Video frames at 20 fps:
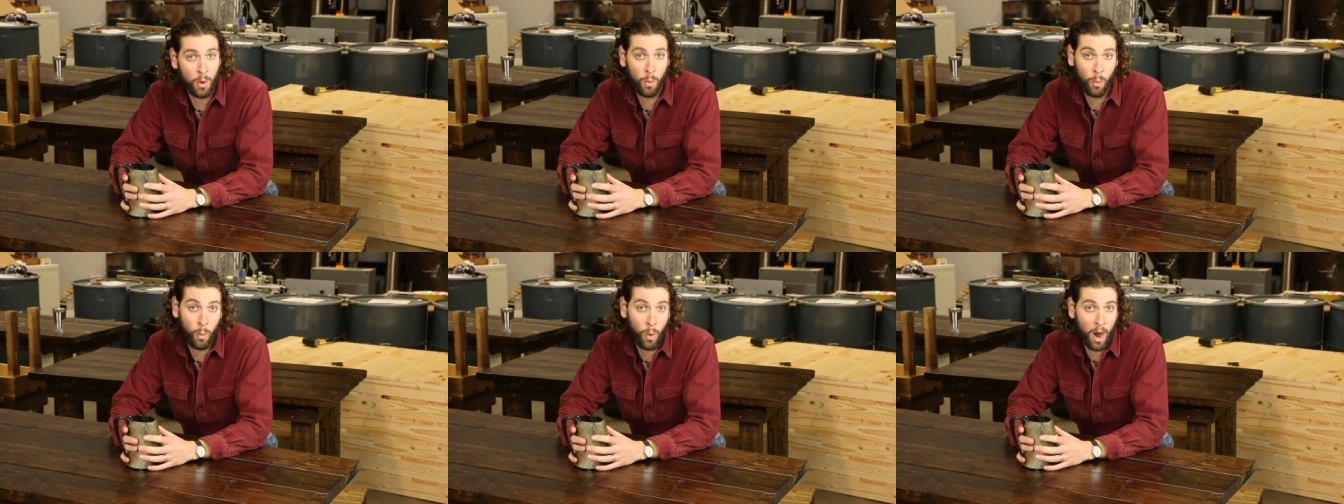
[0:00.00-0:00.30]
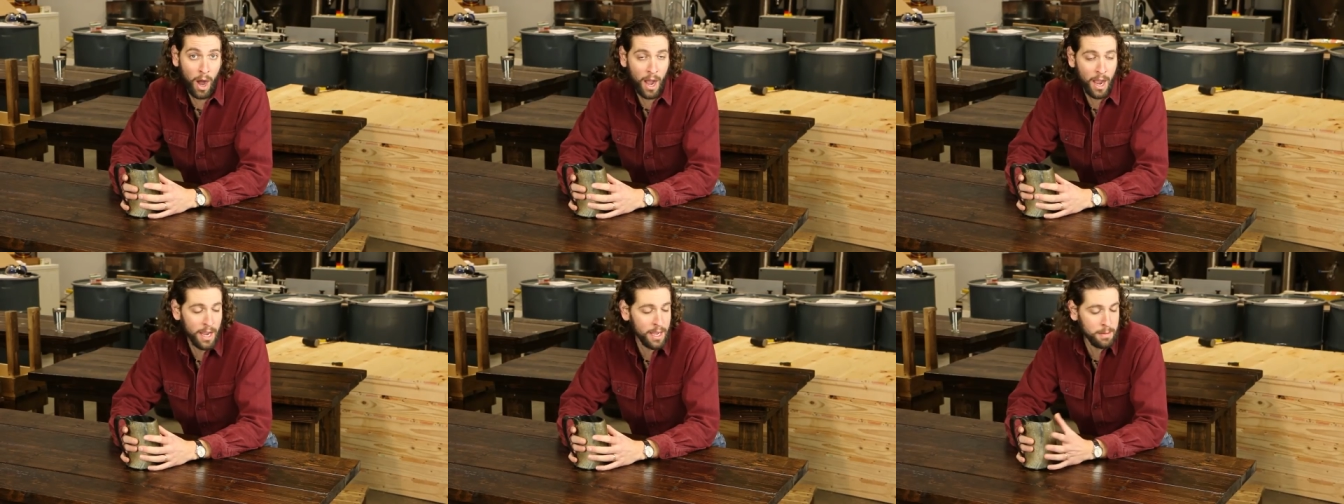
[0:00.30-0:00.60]

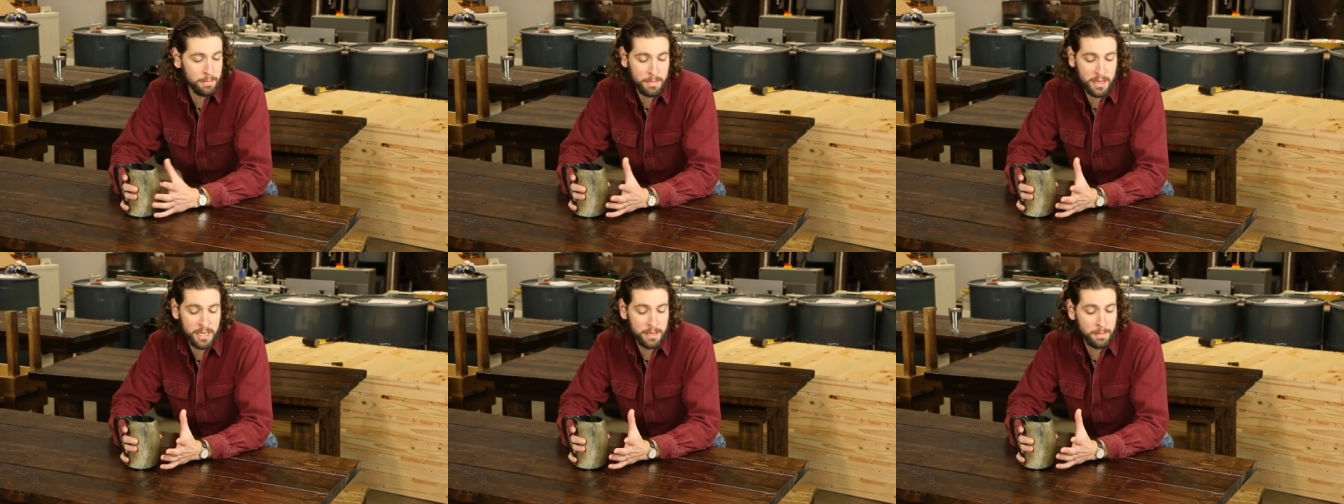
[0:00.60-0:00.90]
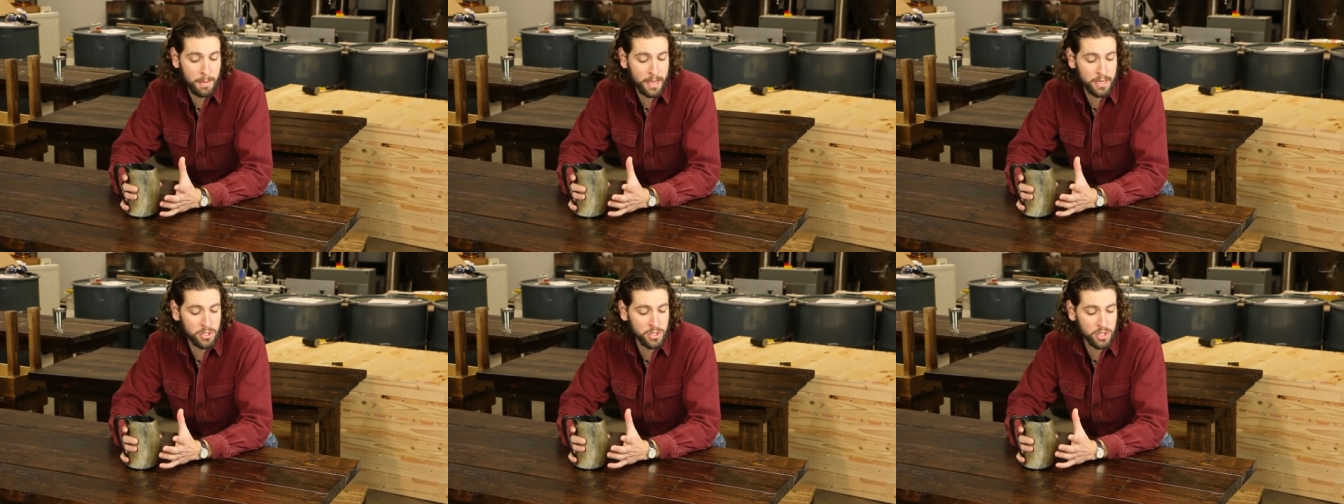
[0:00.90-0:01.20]
Why
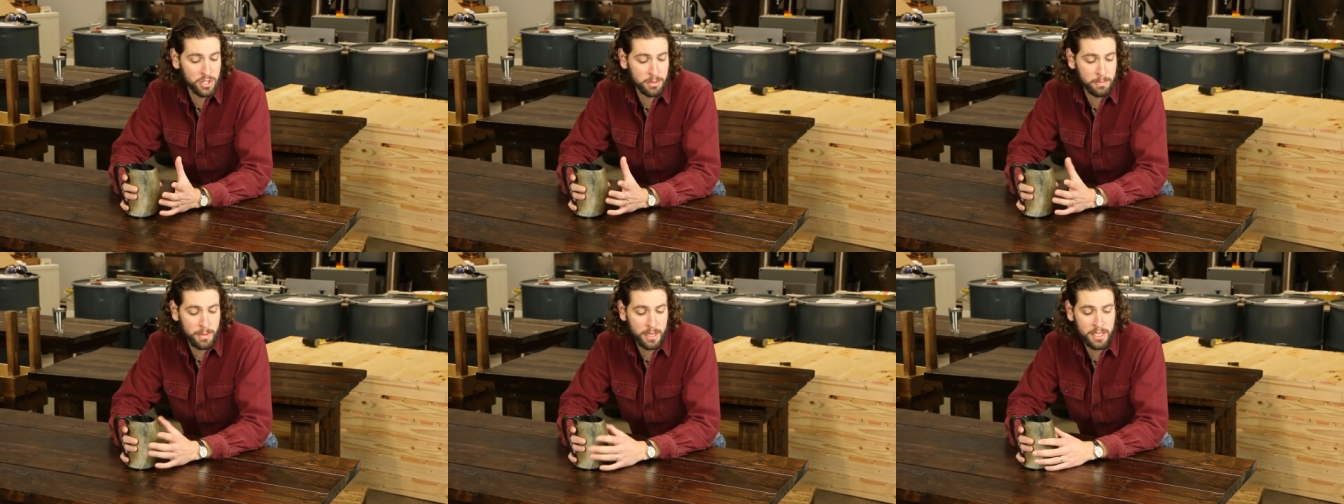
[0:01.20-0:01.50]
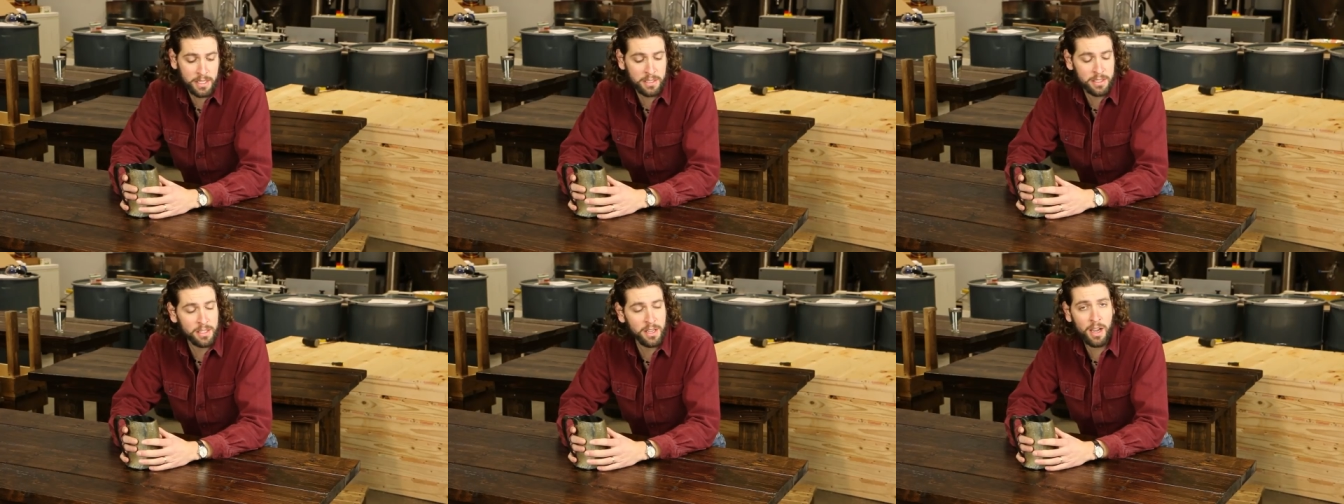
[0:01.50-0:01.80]
mead benches
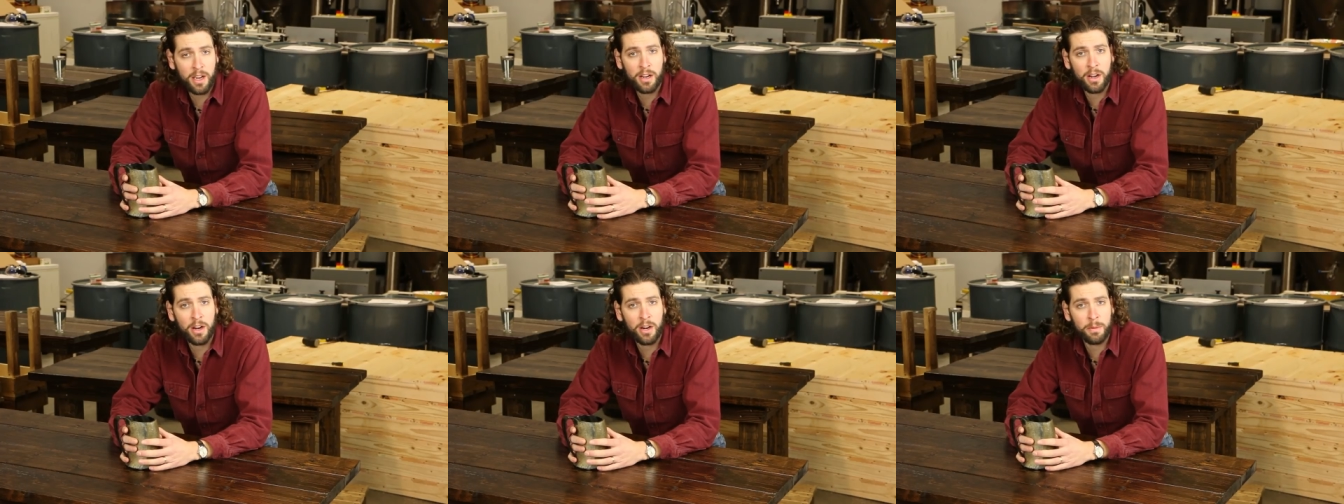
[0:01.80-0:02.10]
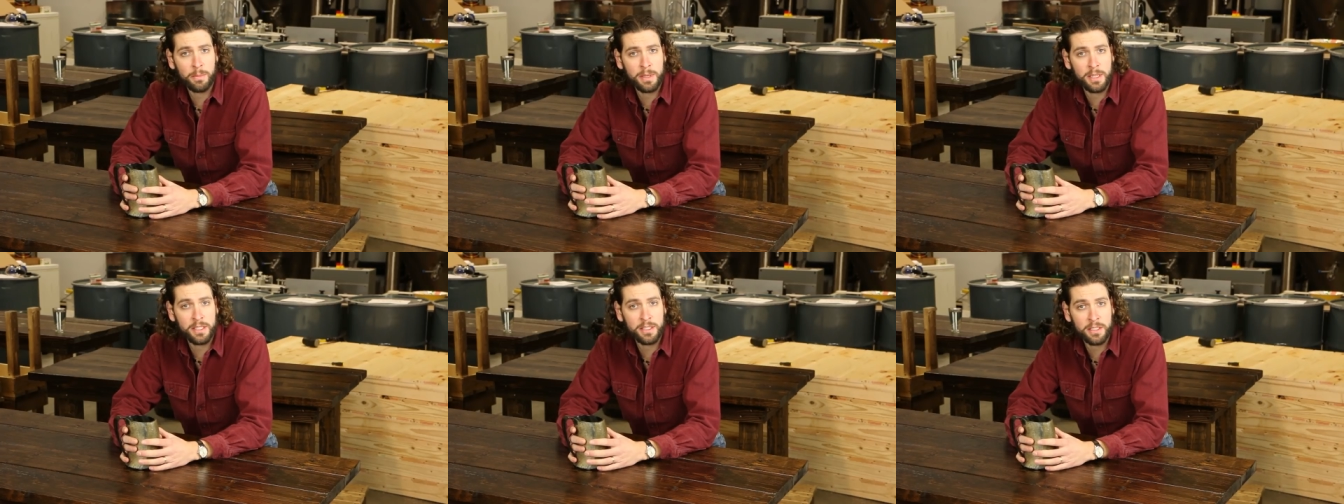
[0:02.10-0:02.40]
means young
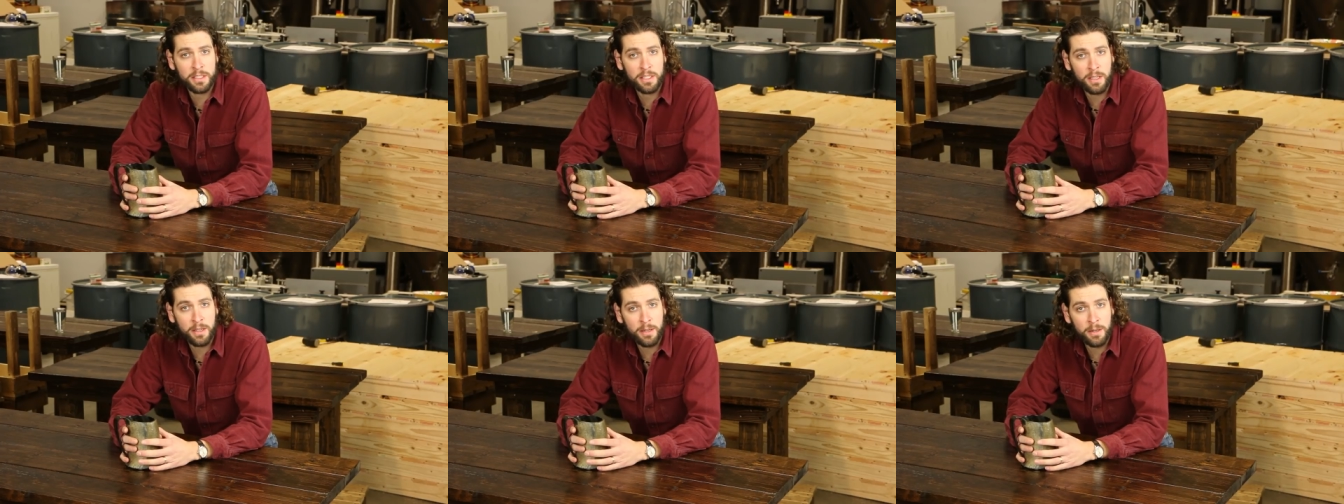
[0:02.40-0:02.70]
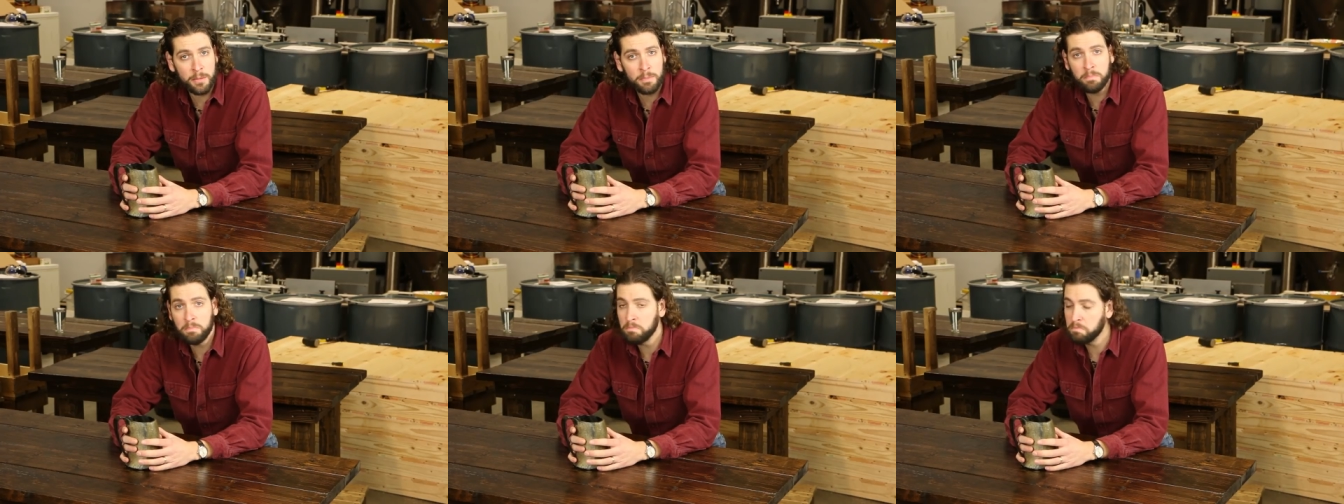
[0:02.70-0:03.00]
armies?
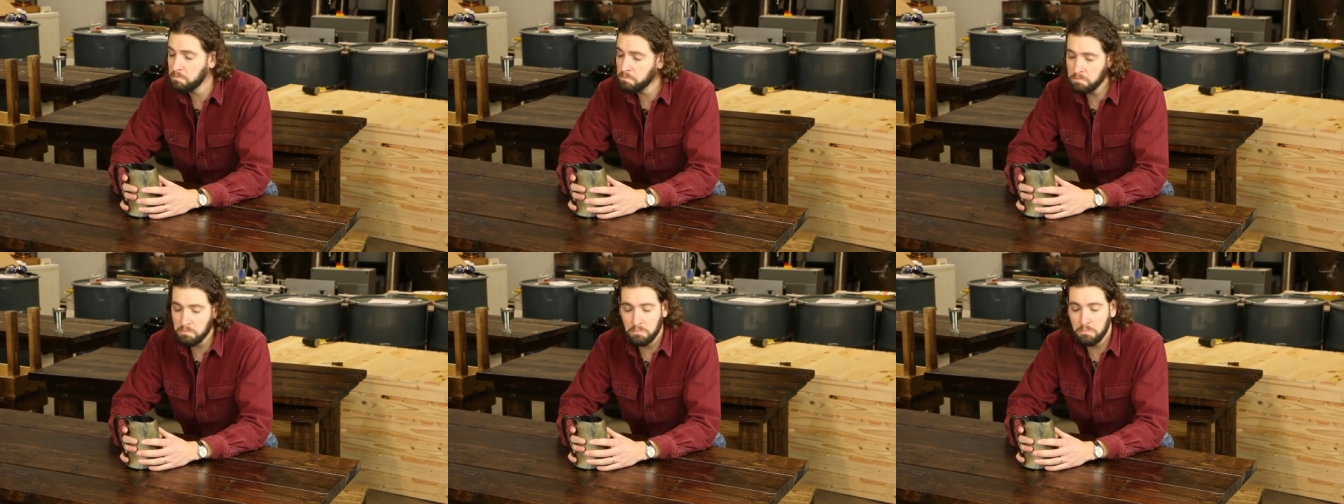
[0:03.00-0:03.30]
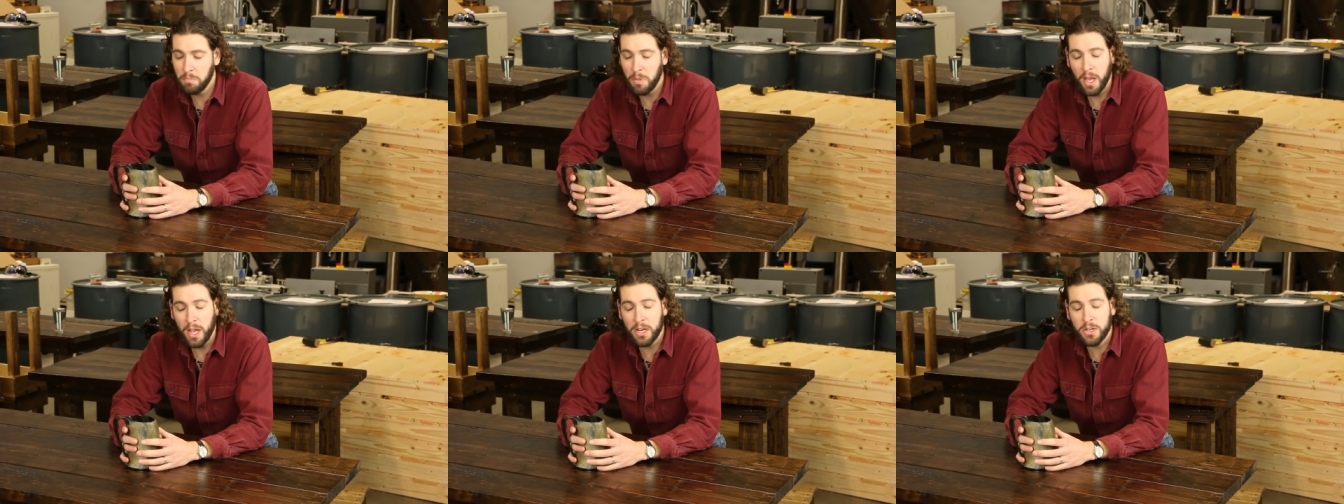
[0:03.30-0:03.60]

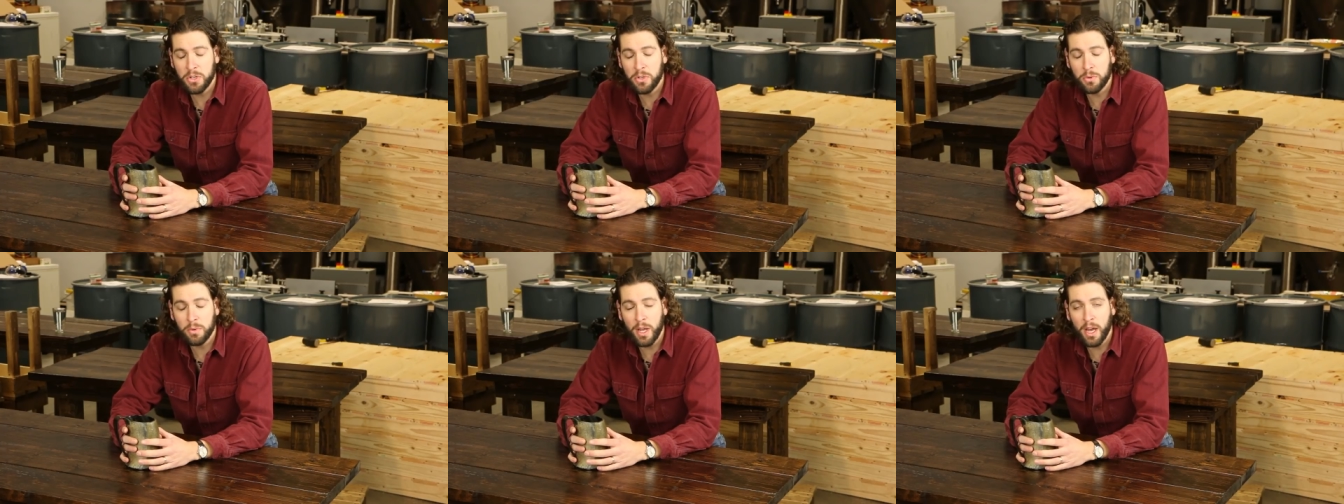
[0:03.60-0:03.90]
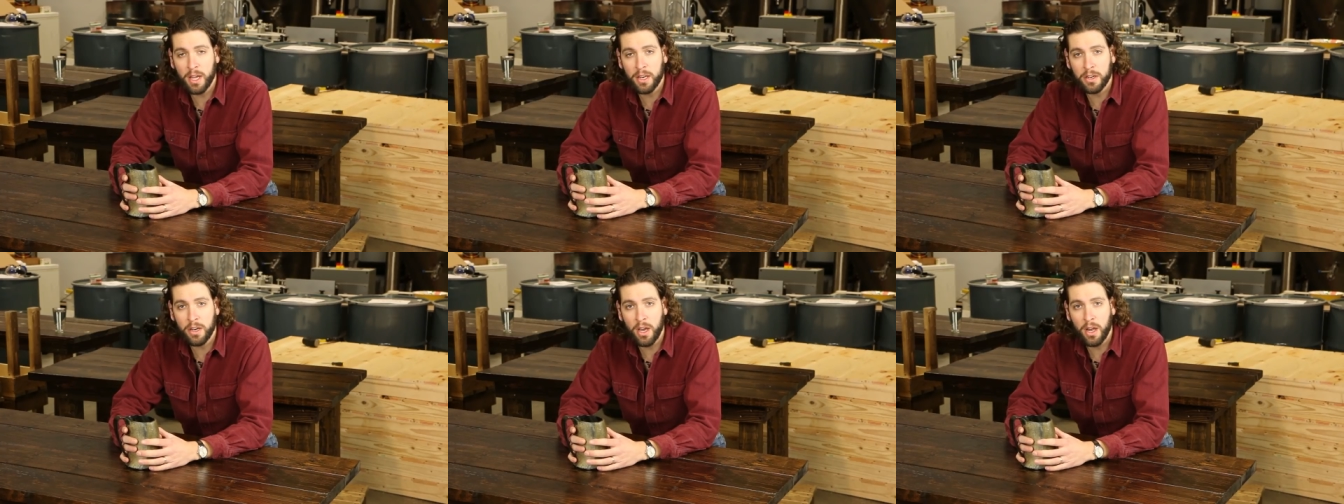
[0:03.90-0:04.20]
I do
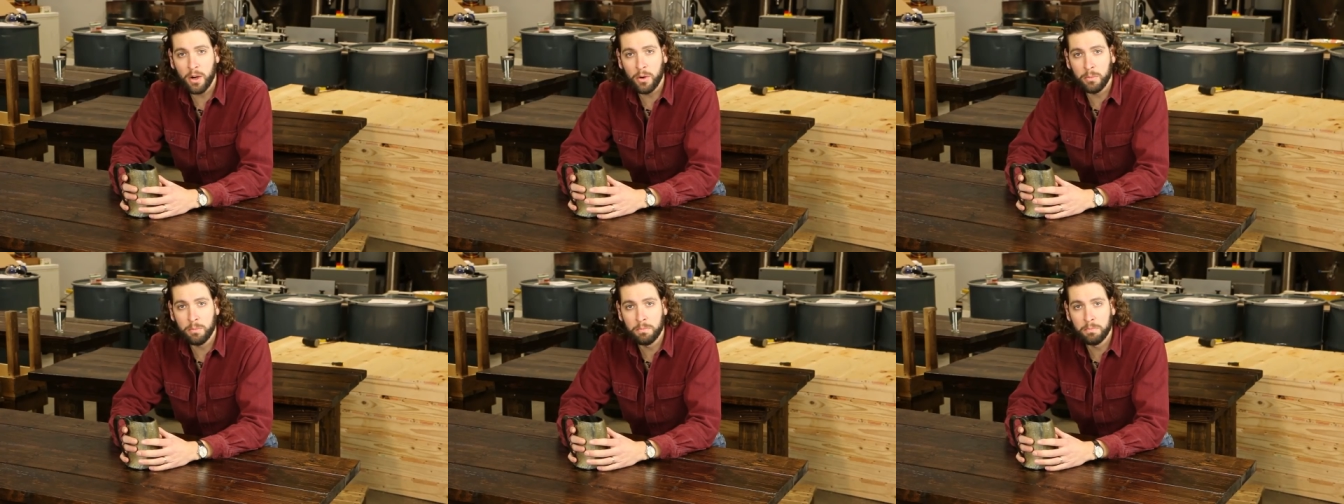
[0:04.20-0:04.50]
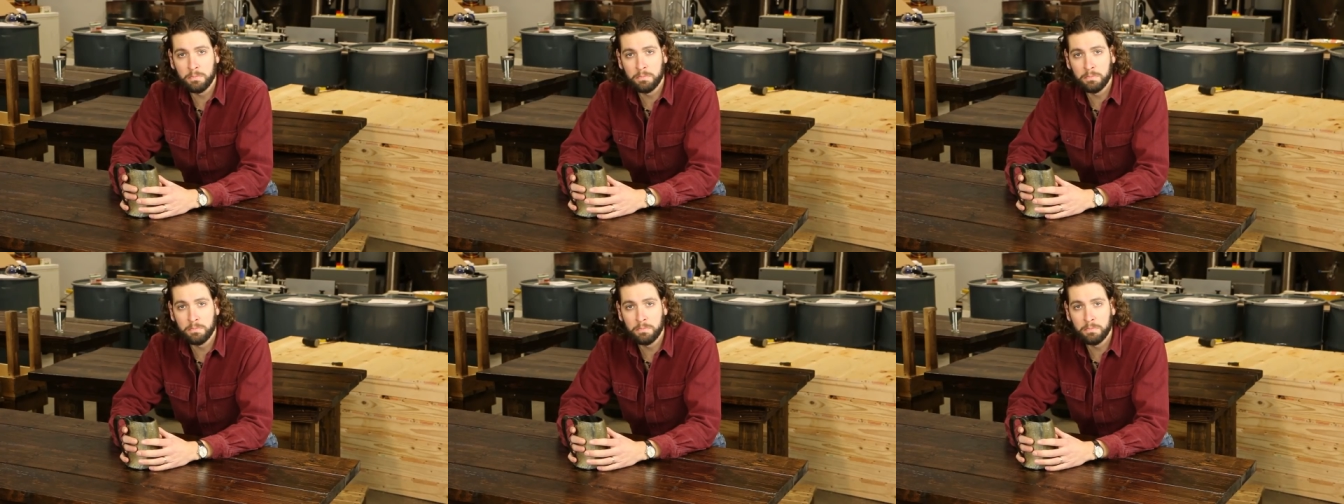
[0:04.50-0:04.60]
not know.